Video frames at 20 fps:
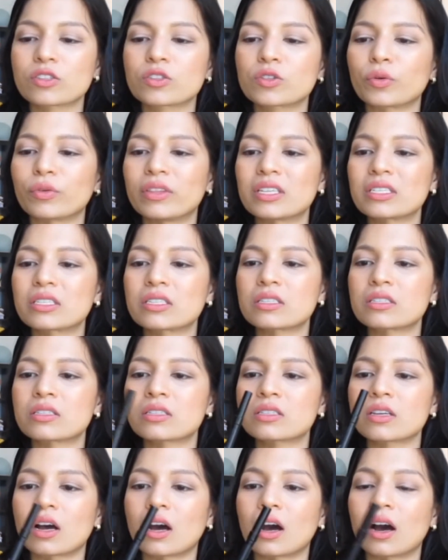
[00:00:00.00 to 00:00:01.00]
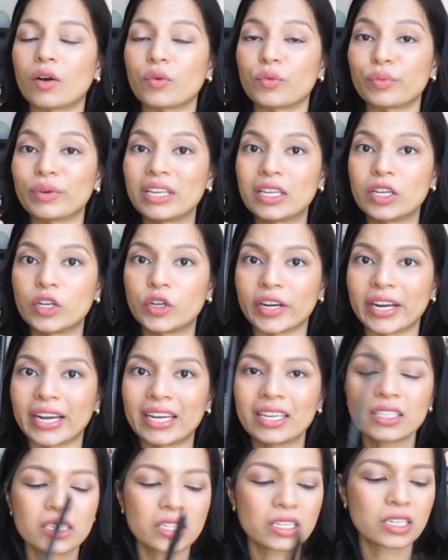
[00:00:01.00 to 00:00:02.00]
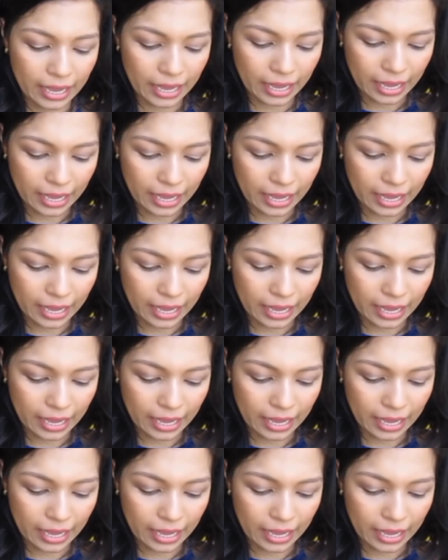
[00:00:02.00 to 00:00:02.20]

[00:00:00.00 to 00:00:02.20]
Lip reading: So this is really great.